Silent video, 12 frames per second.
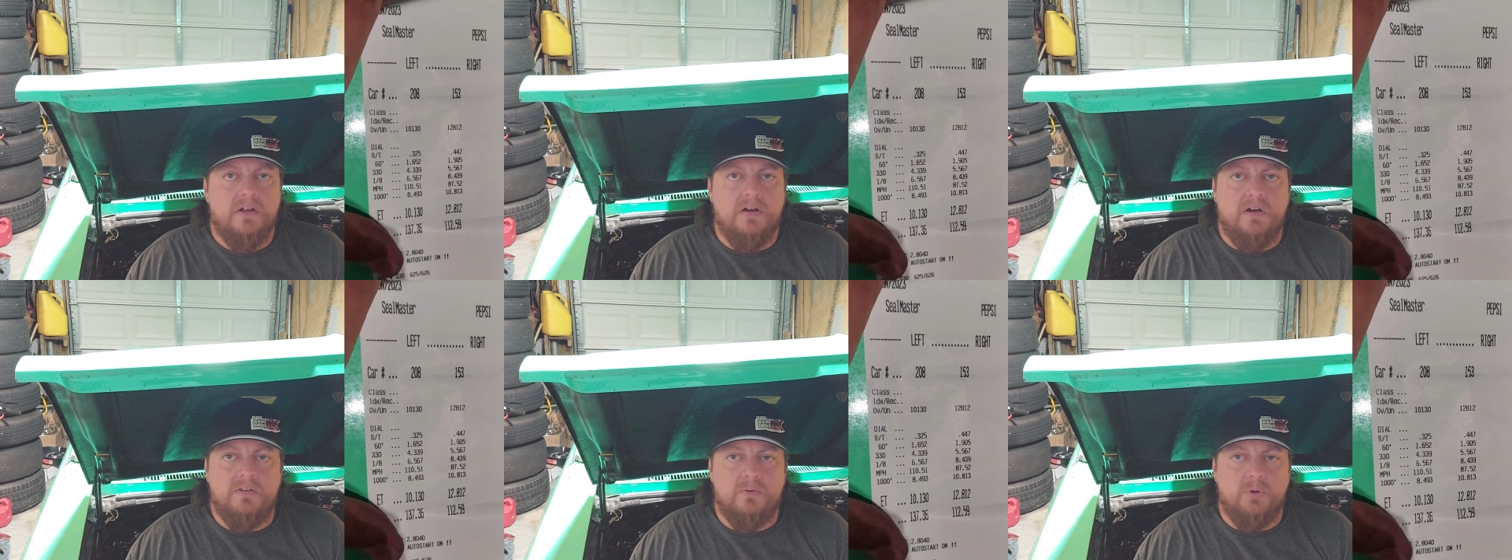
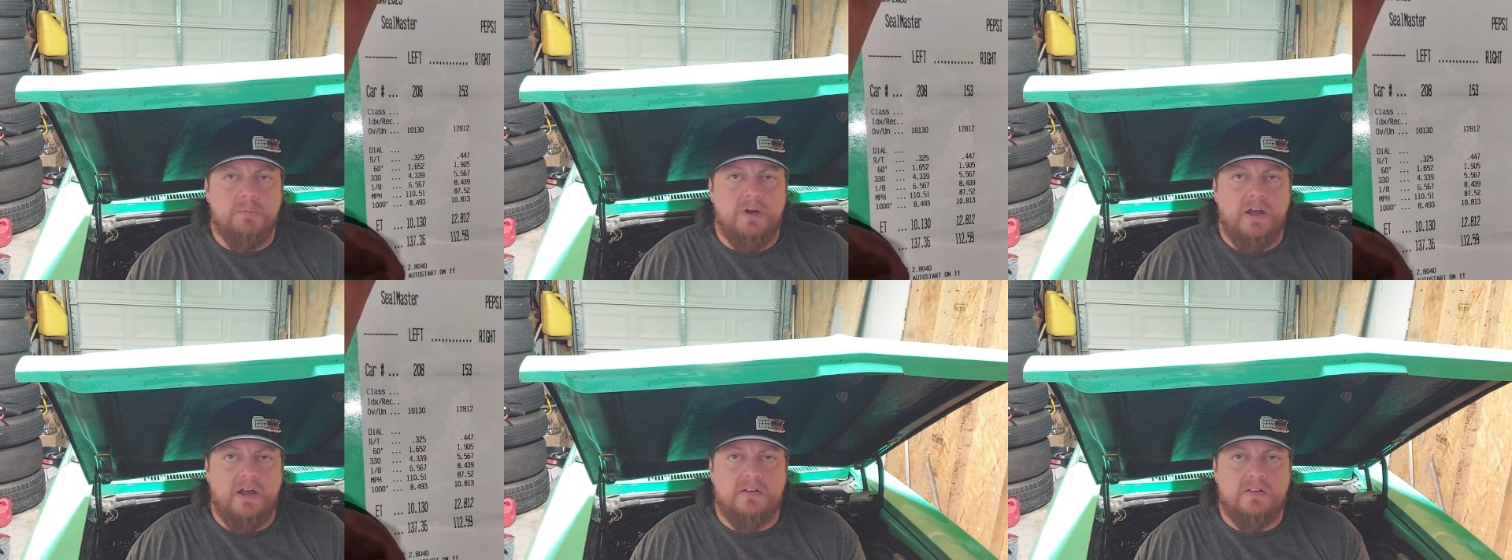On the way
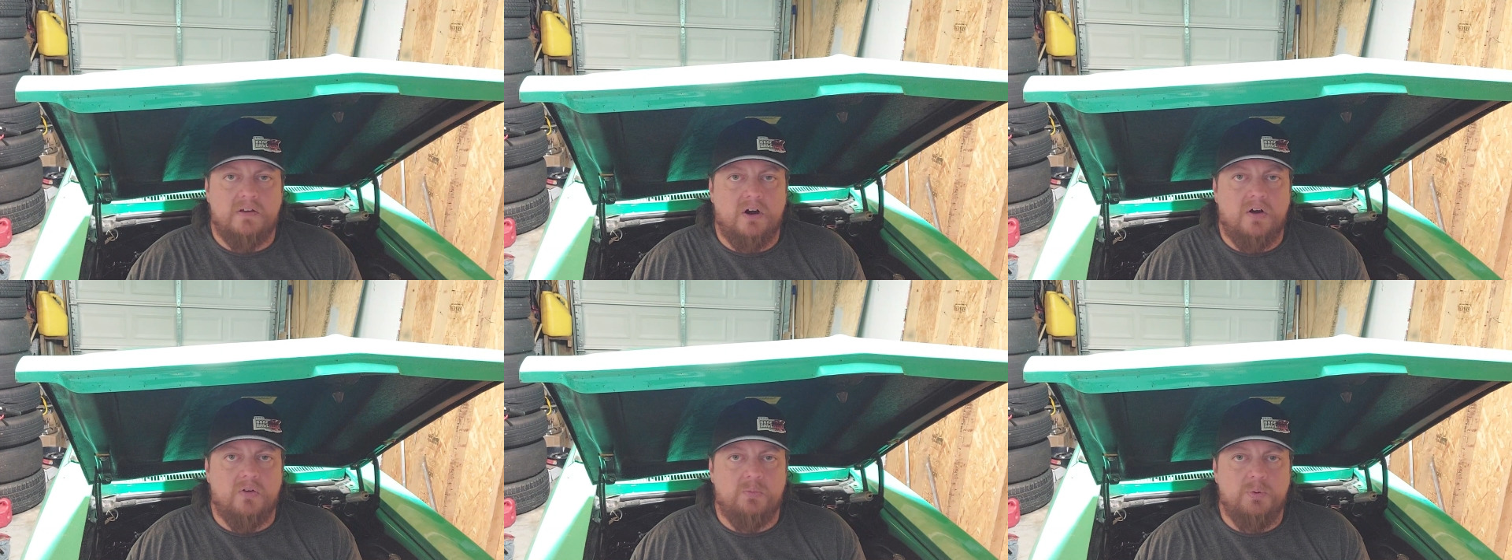back, the
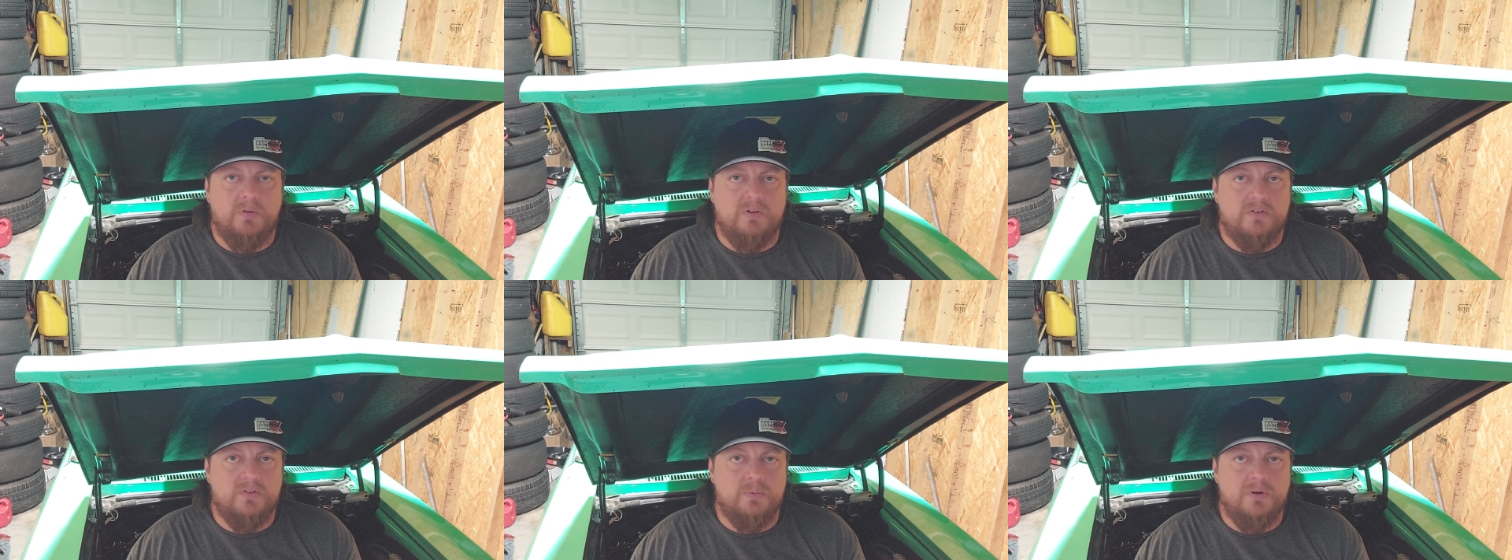car was pulling
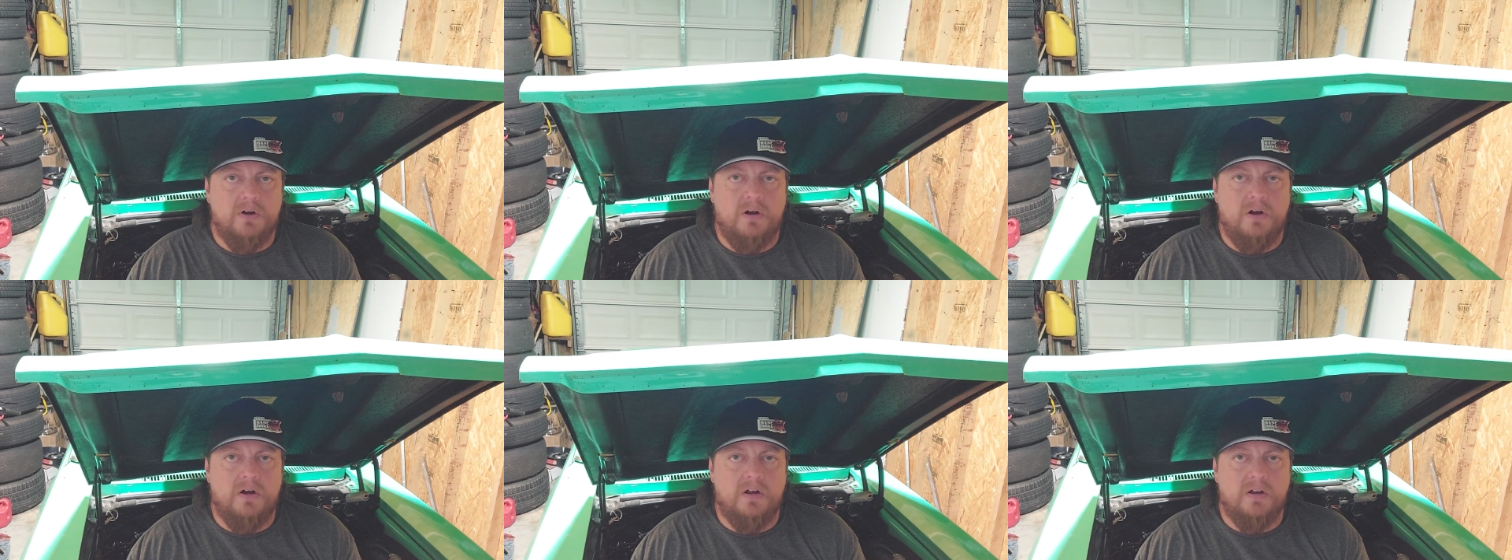super
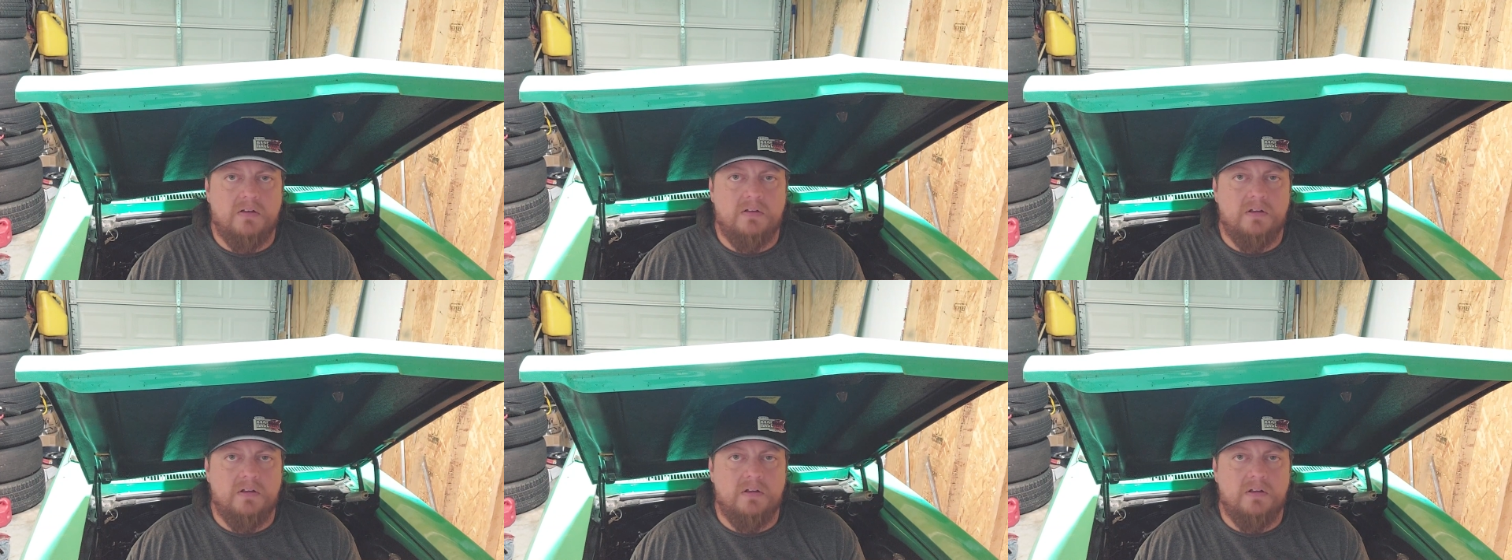hard.